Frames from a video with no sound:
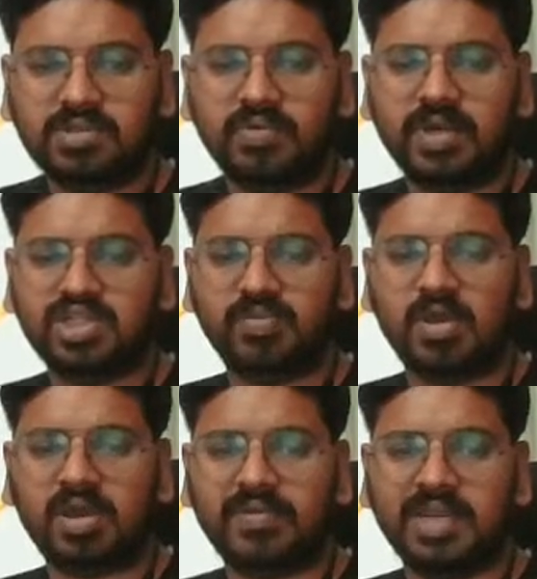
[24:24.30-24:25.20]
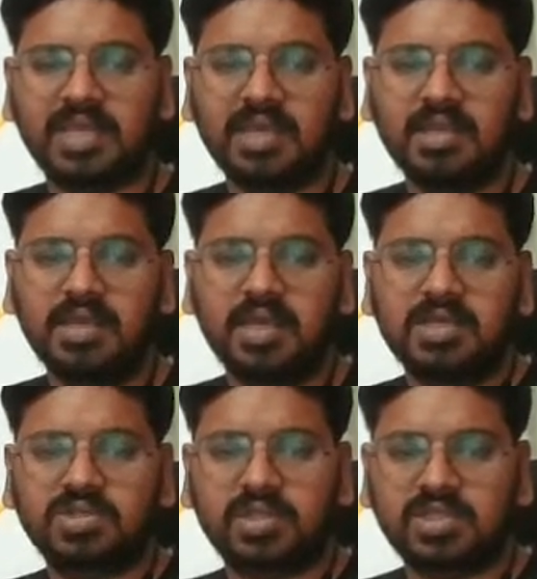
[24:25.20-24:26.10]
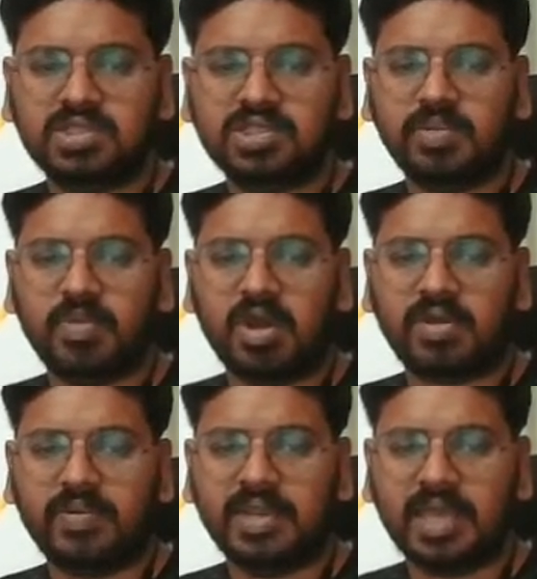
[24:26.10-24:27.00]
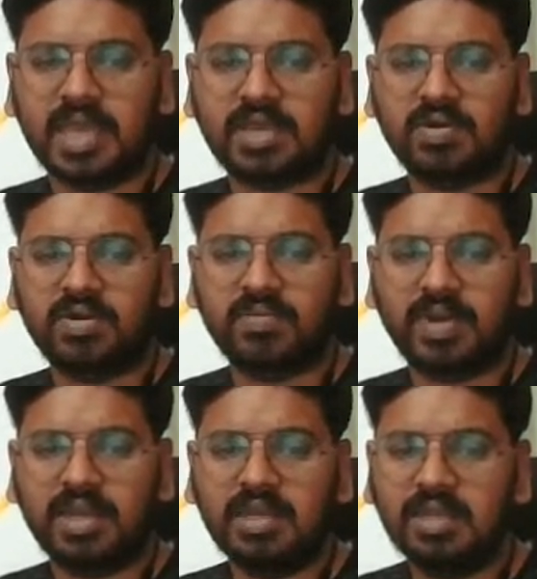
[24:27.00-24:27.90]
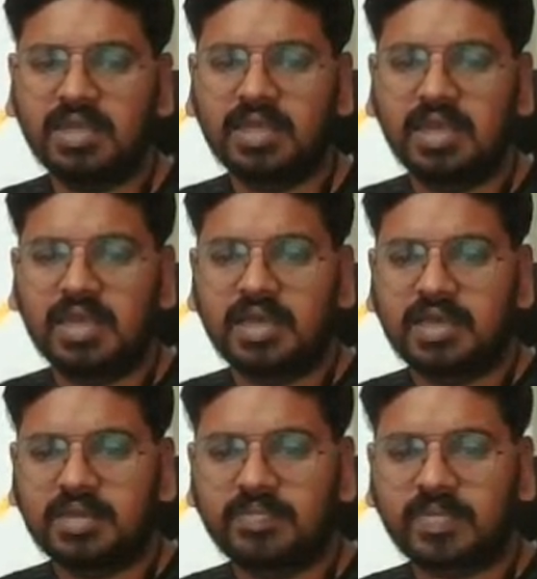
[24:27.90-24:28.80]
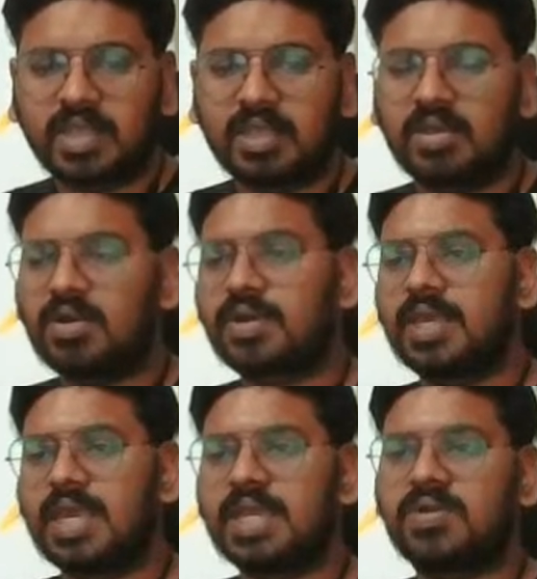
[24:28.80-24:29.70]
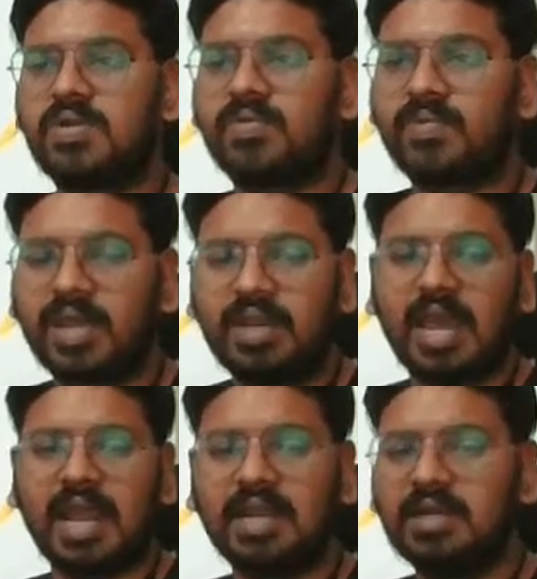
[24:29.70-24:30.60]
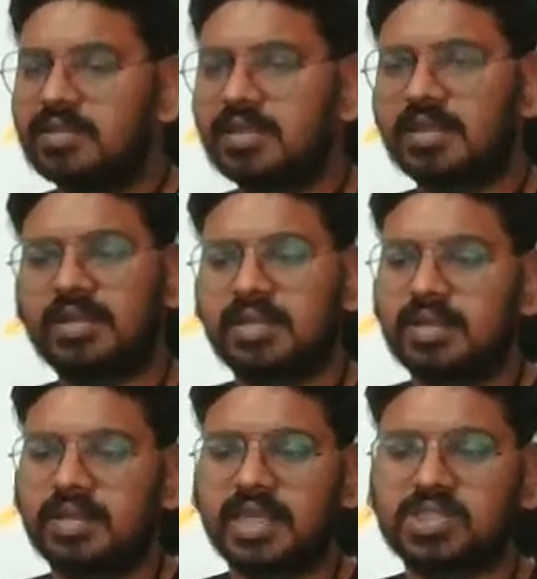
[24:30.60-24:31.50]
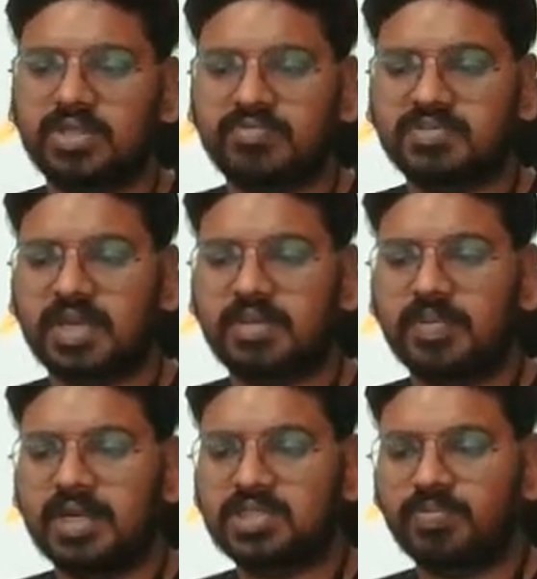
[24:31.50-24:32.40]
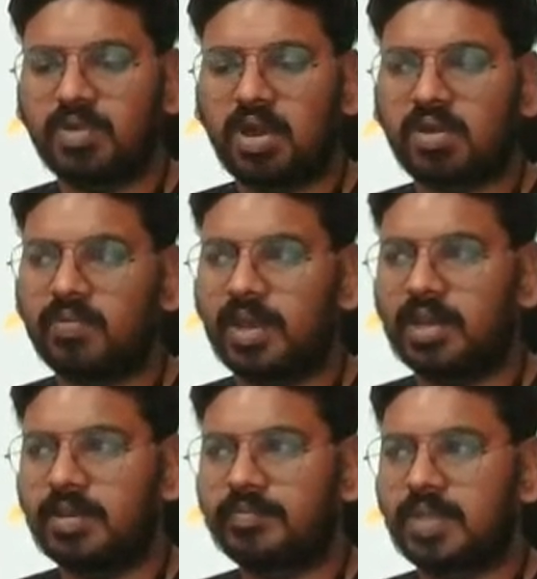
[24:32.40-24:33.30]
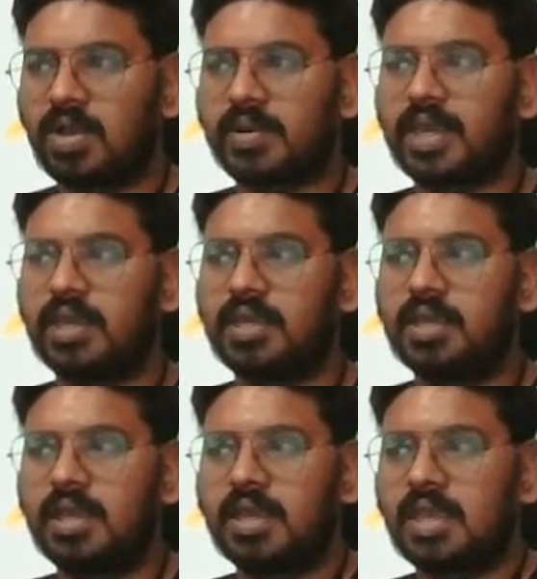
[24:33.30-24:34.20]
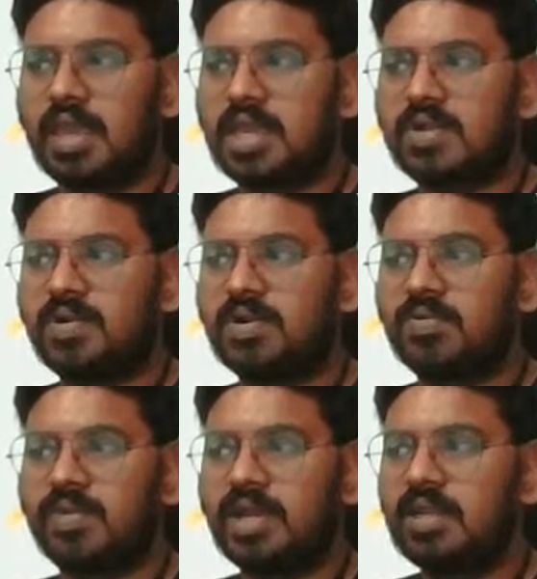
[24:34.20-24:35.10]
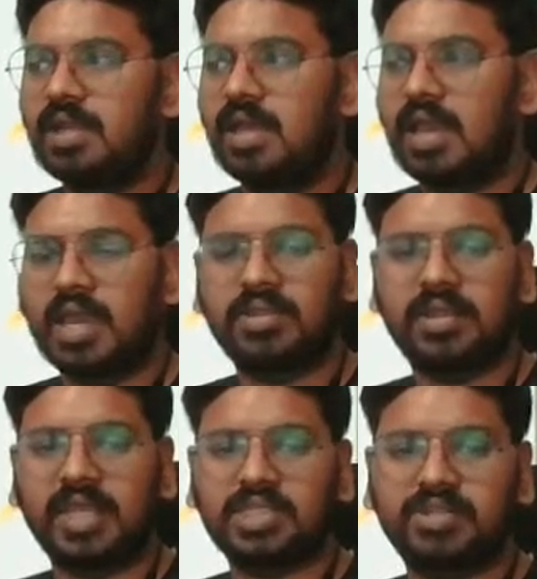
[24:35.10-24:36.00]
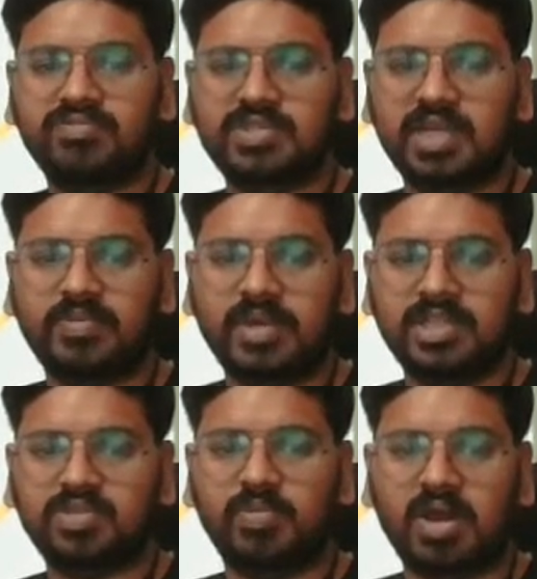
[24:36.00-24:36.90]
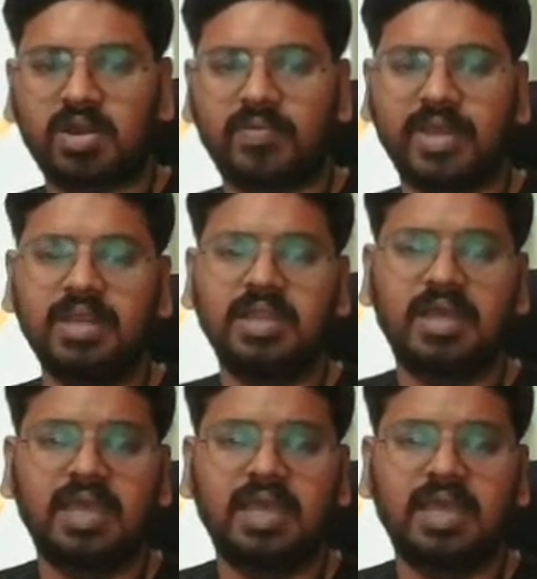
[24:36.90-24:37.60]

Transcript: what is block 1 here? So this is the block 1, a equal to 1. Okay, a equal to 1, and the next if statement is block 1. Okay, a equal to 1, and the next if statement is block 1,